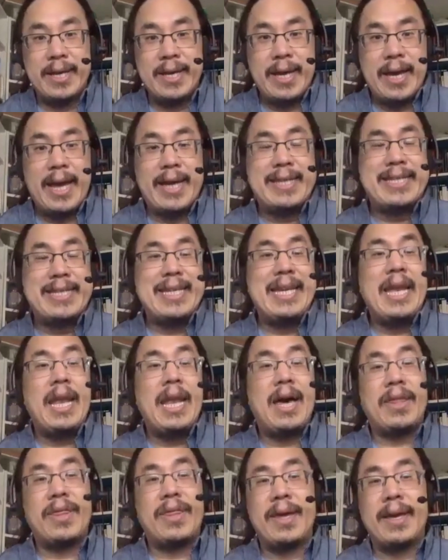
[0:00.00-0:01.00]
and see
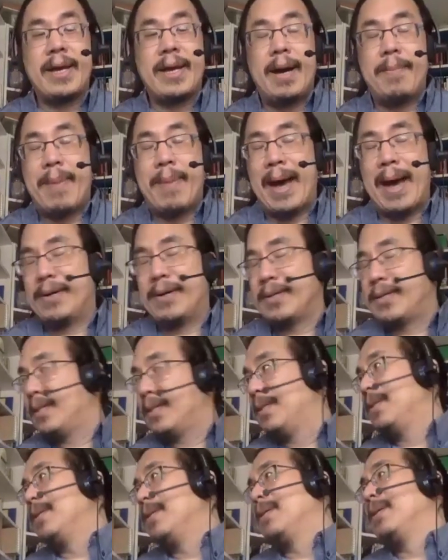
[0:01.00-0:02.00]
nothing about
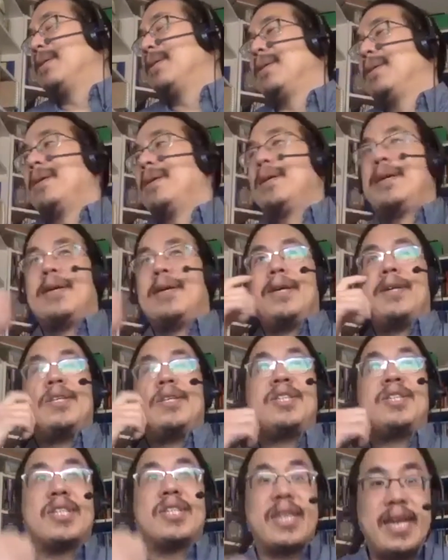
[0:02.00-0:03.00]

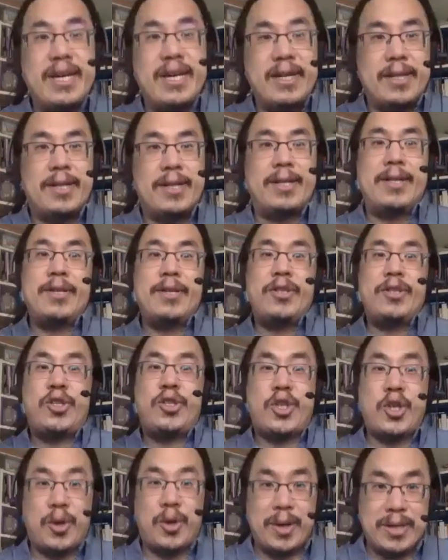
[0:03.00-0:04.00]
skill,
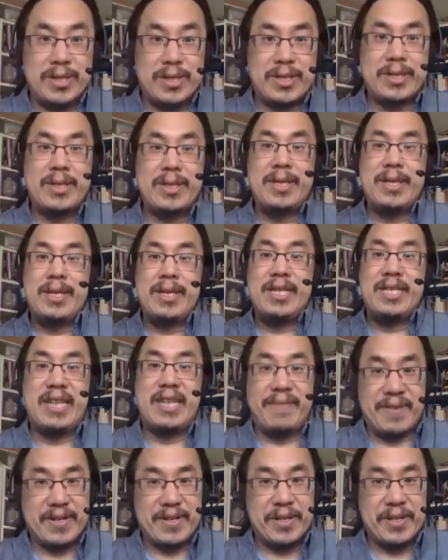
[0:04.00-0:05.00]
choice,
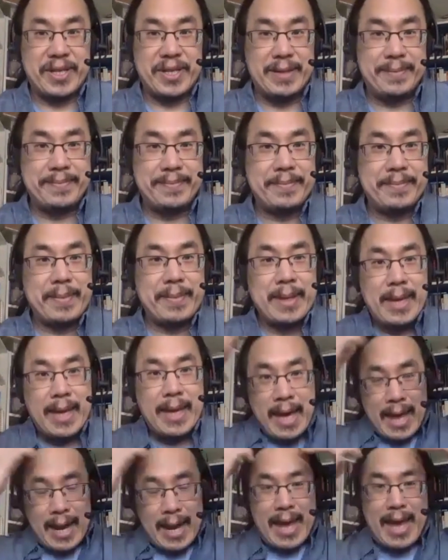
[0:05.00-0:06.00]
difficulty.
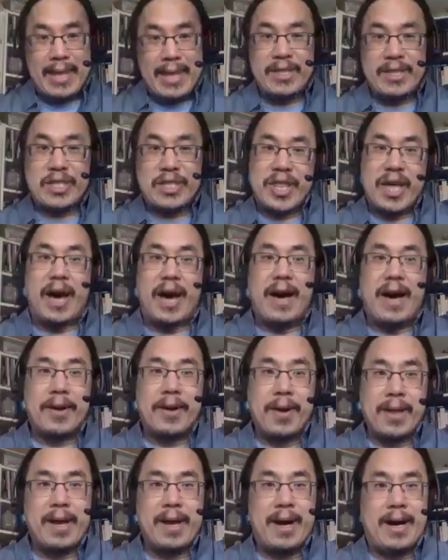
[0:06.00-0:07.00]
And I had this thought
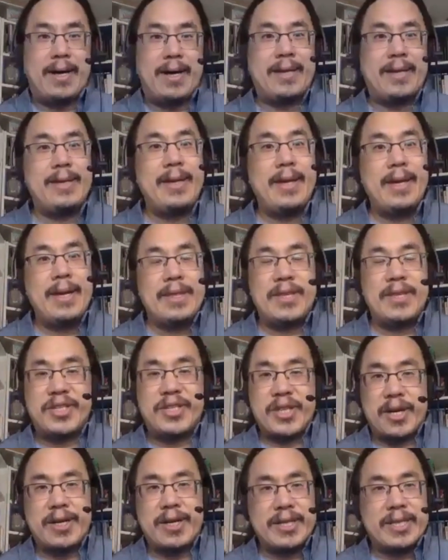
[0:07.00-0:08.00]
early on that
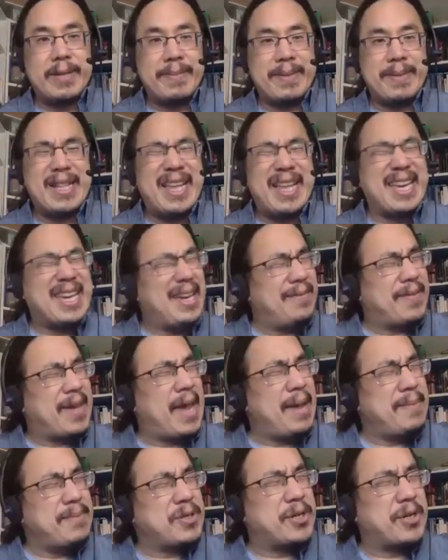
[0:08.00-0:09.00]
started as something like, if
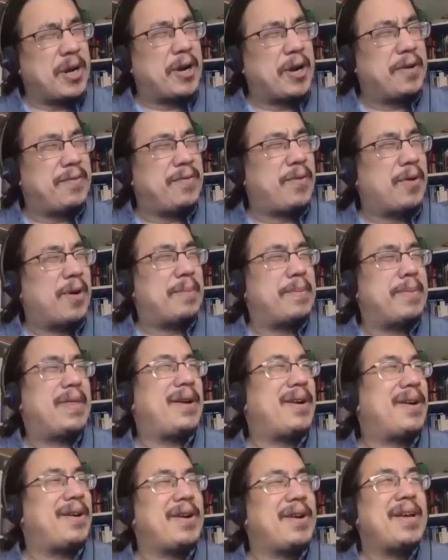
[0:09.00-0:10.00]
games are an art form, they're